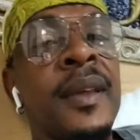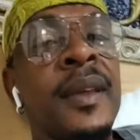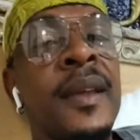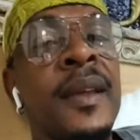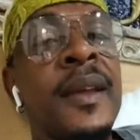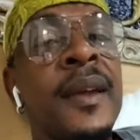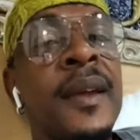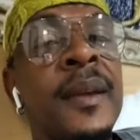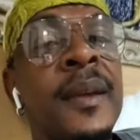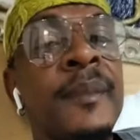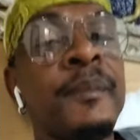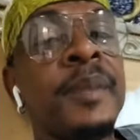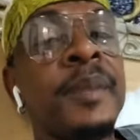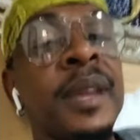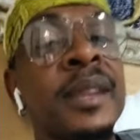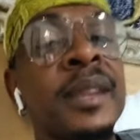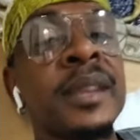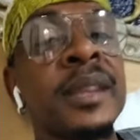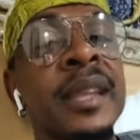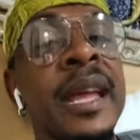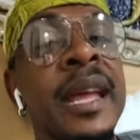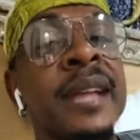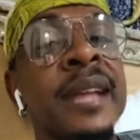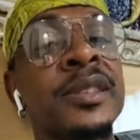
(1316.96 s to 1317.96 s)
Painting
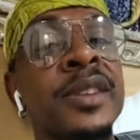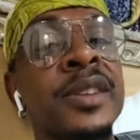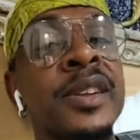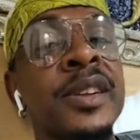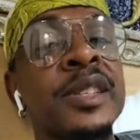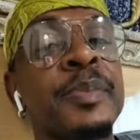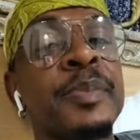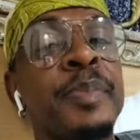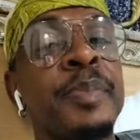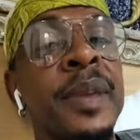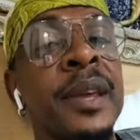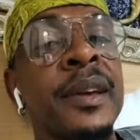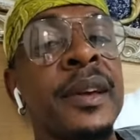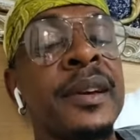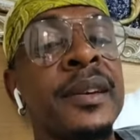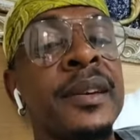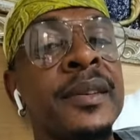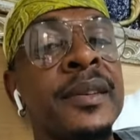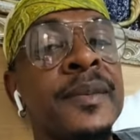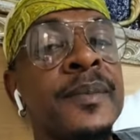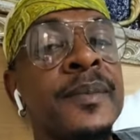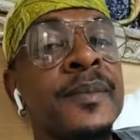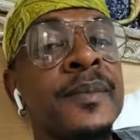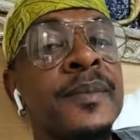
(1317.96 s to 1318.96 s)
our church pink.
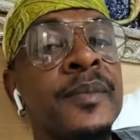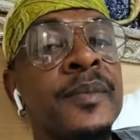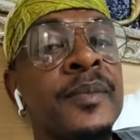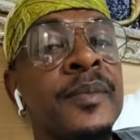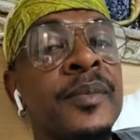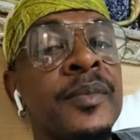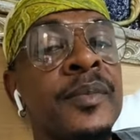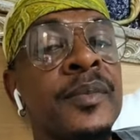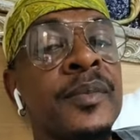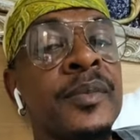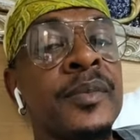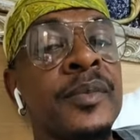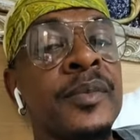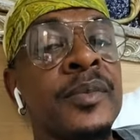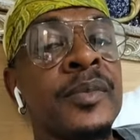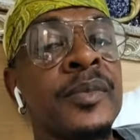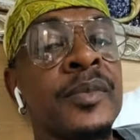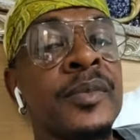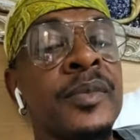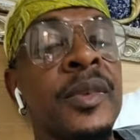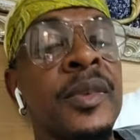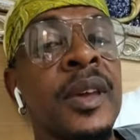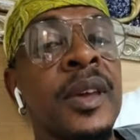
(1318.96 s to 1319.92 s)
Yeah.